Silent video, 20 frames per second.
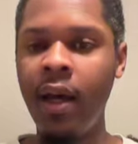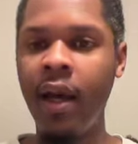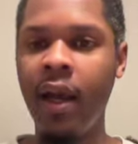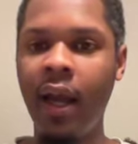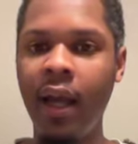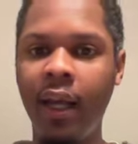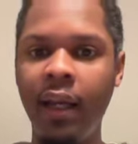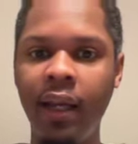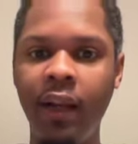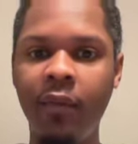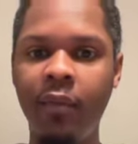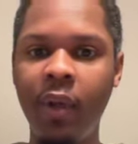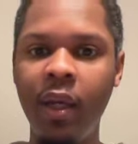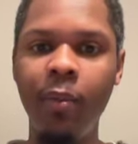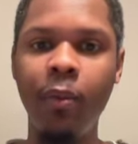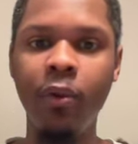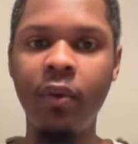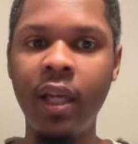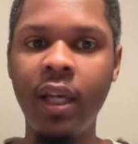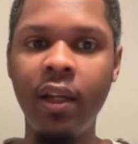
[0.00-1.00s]
And if
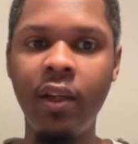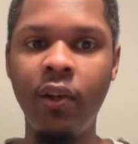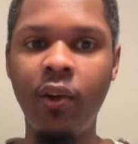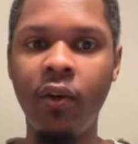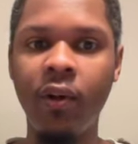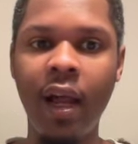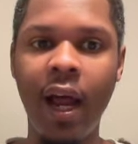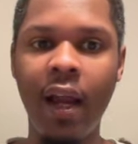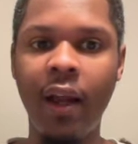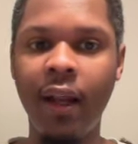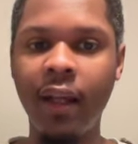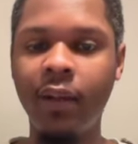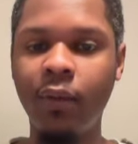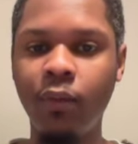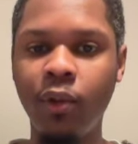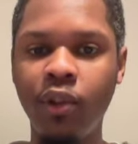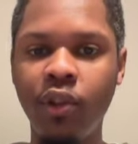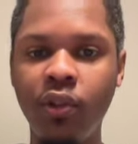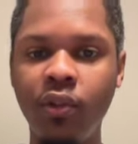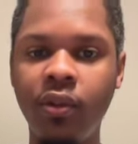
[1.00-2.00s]
people think you're not
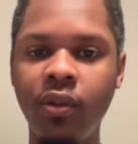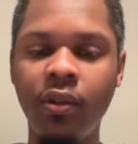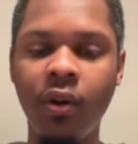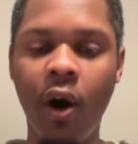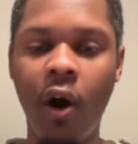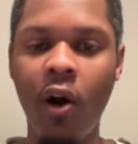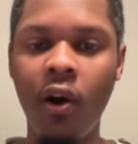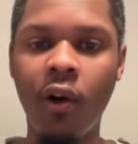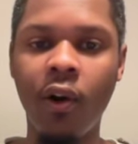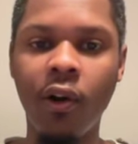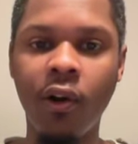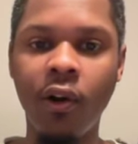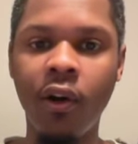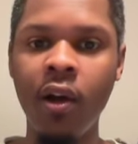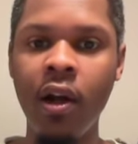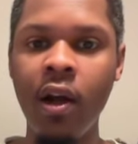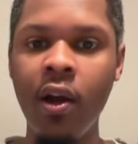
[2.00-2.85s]
what you are,